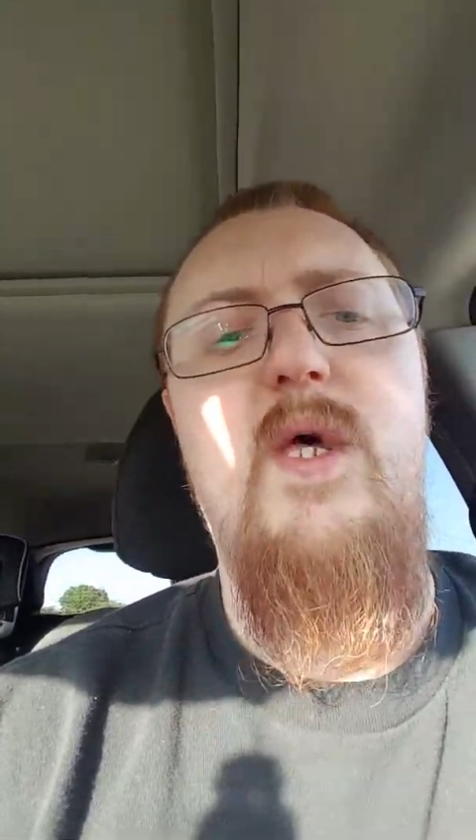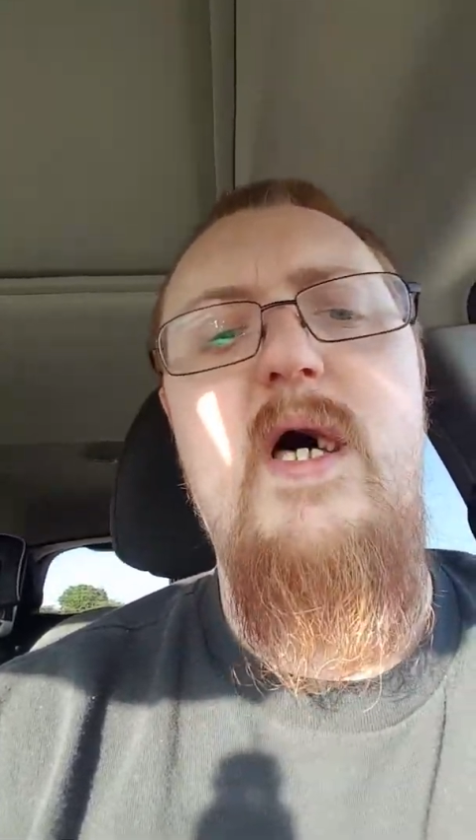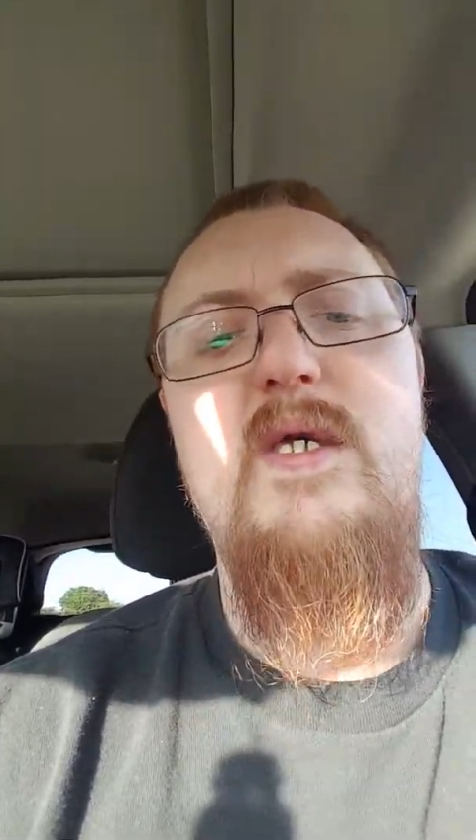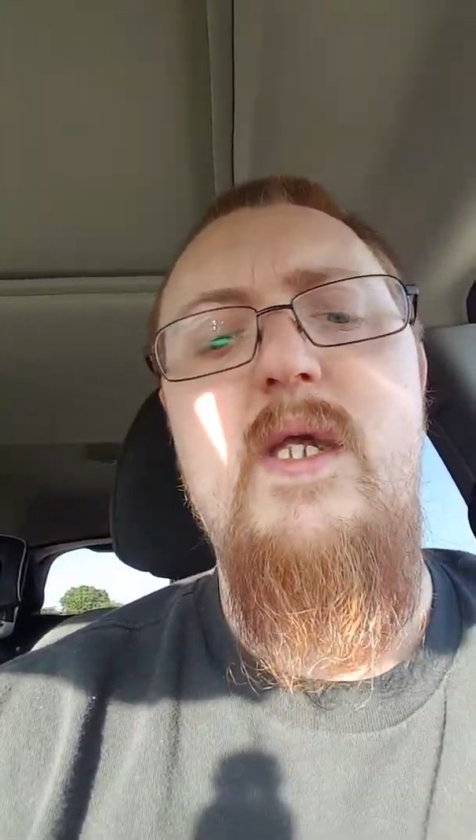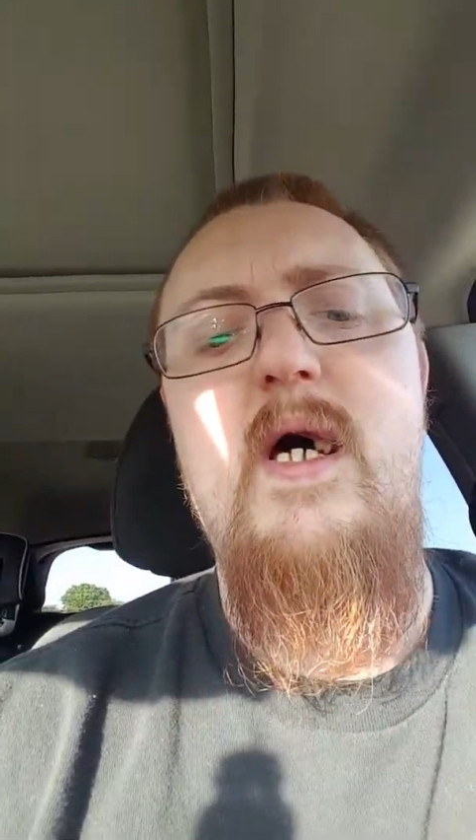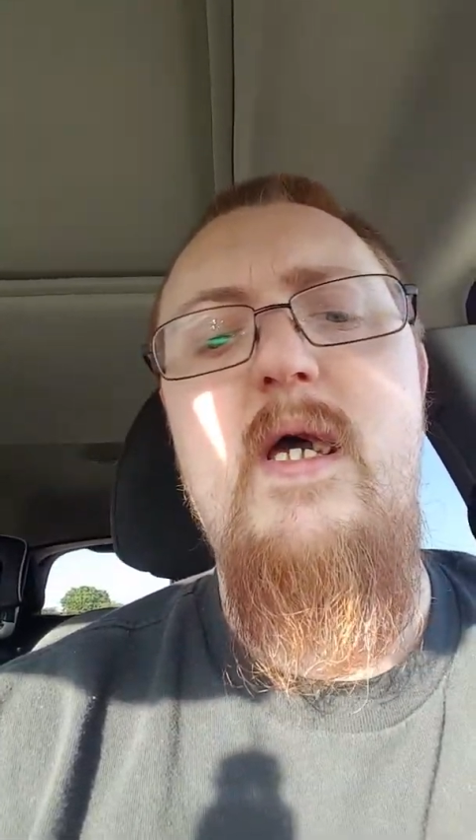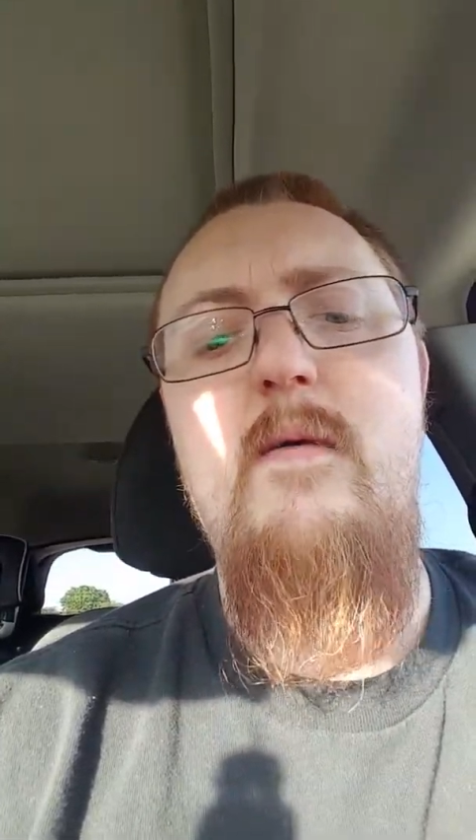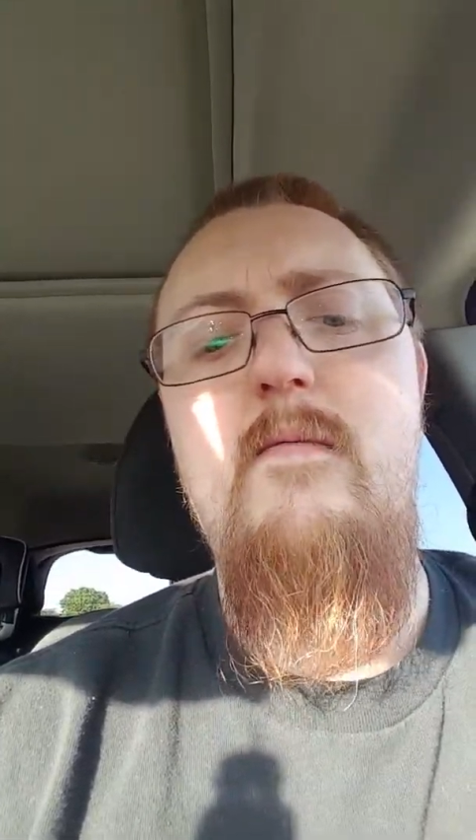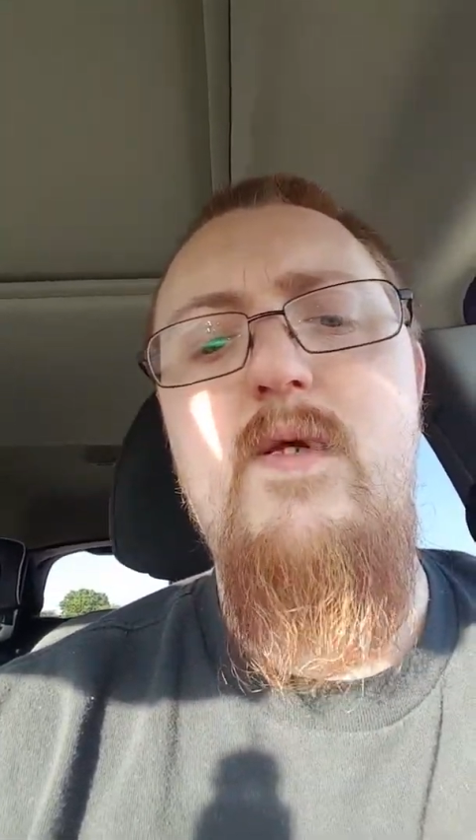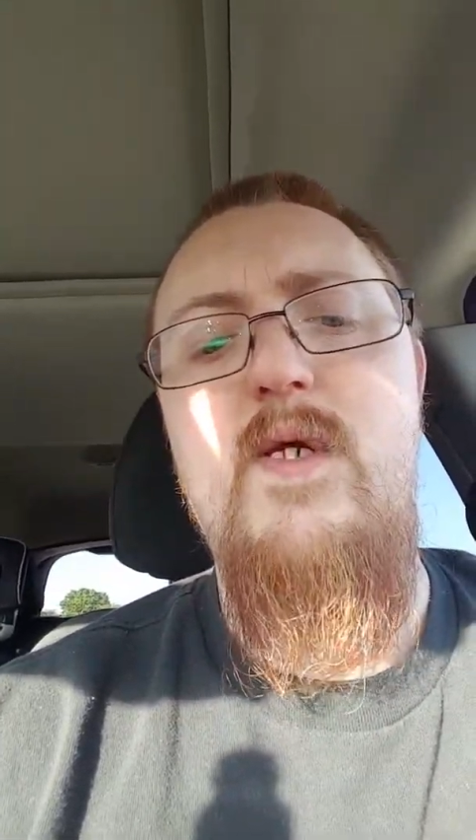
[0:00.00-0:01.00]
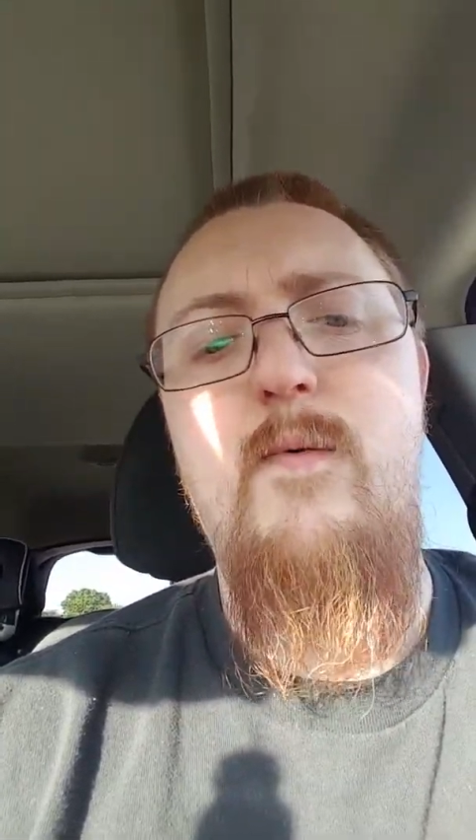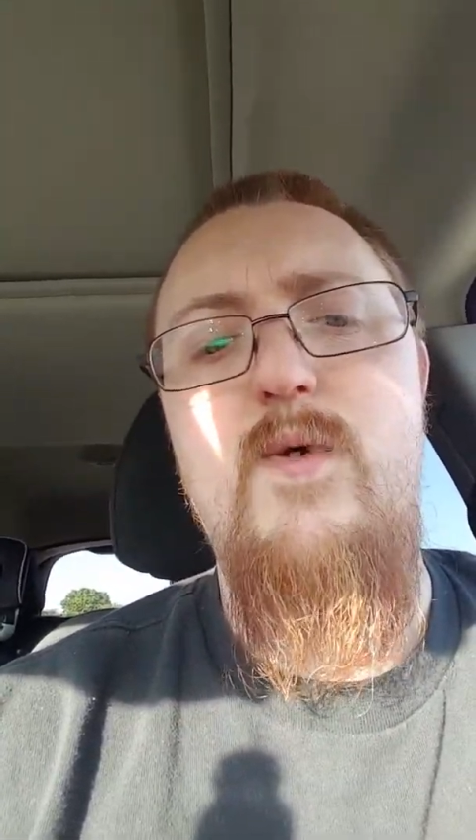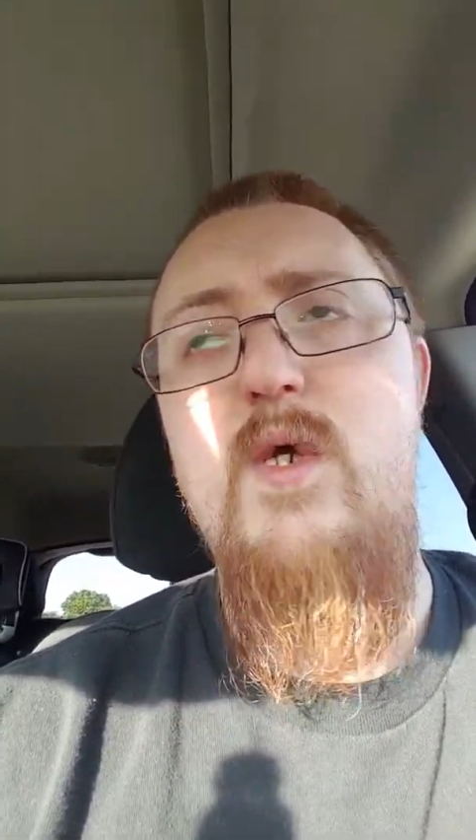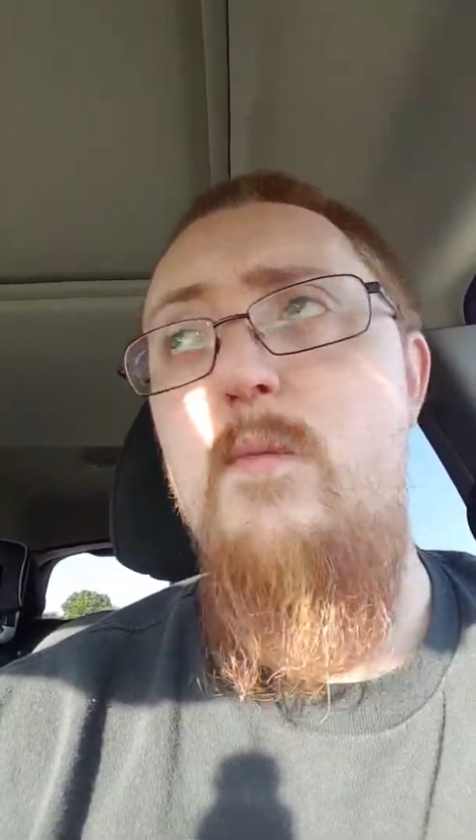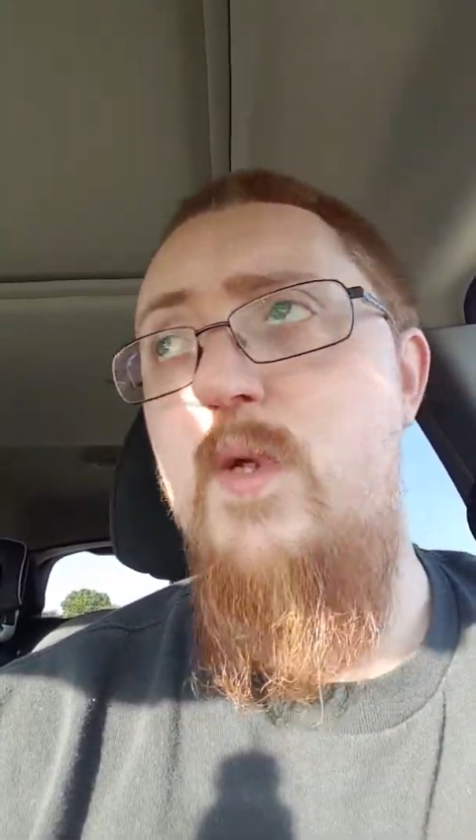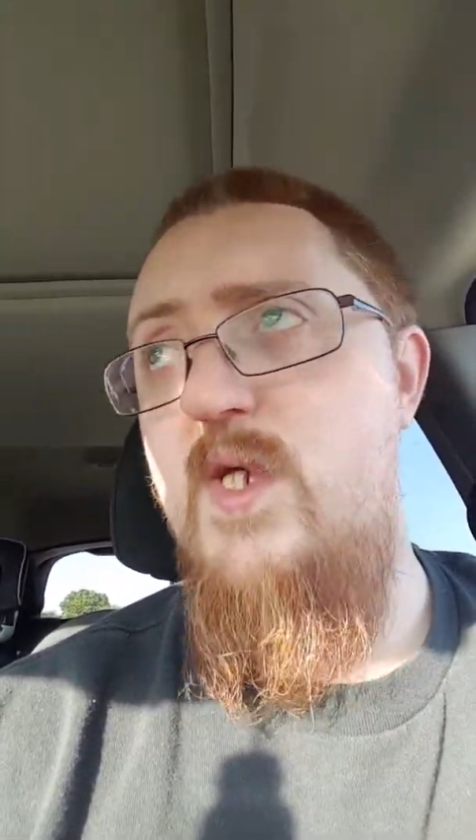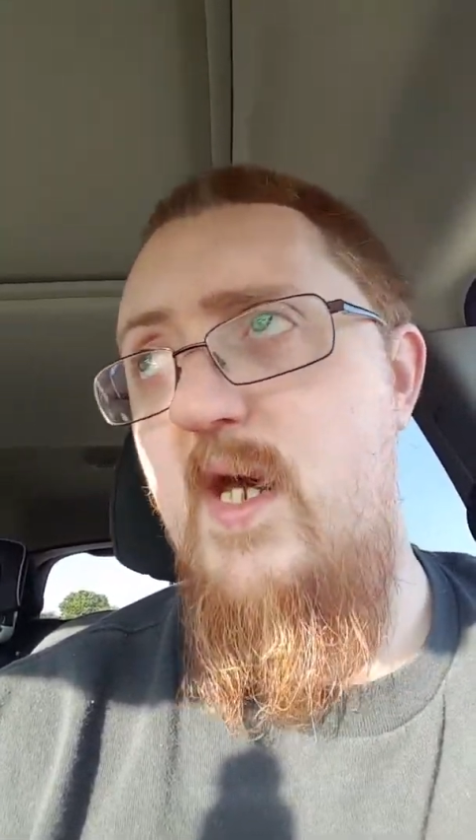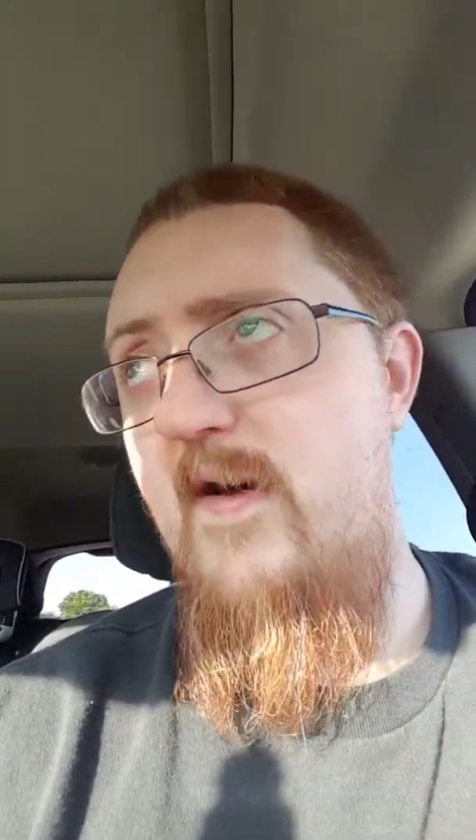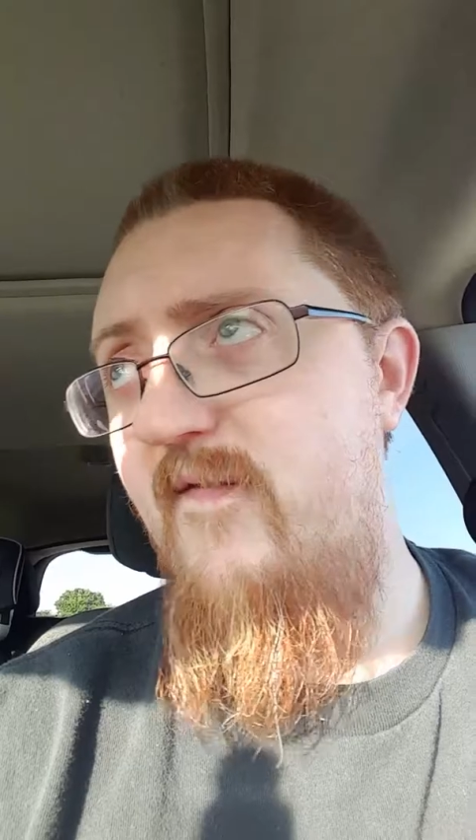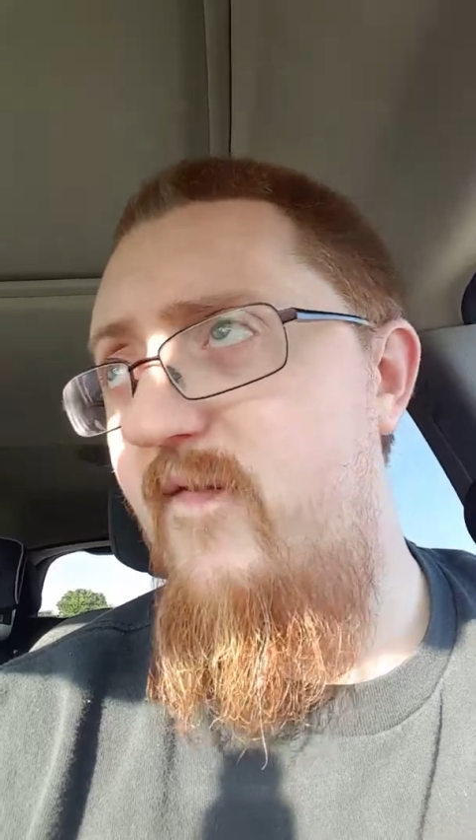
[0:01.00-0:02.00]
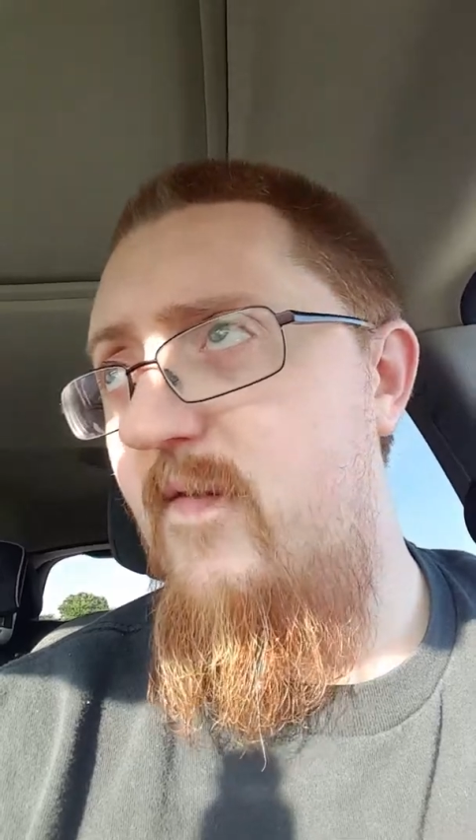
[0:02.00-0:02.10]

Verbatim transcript: last night just over stupid stuff.